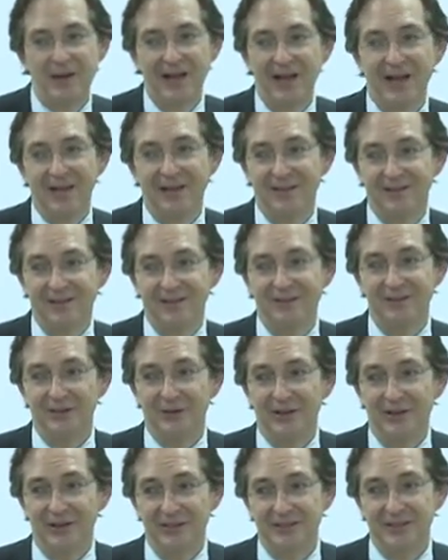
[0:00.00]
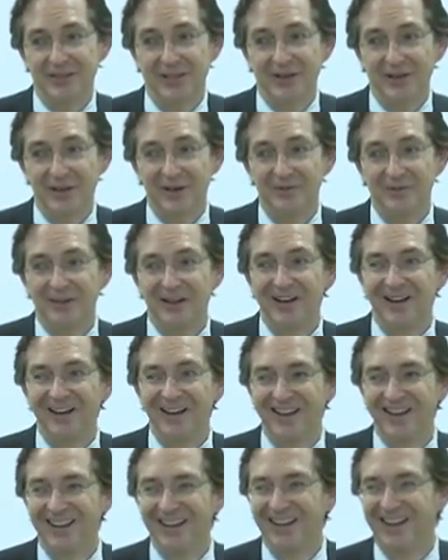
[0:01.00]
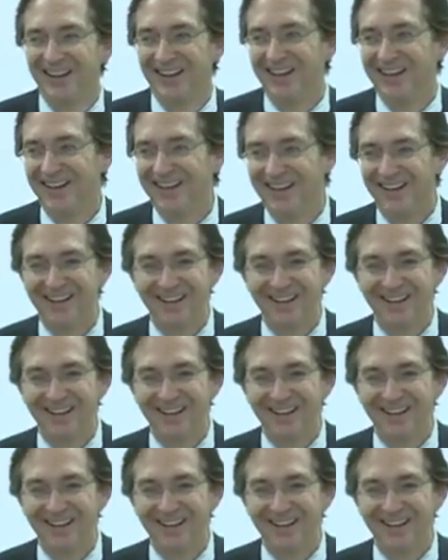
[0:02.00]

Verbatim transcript: back than dogs, however.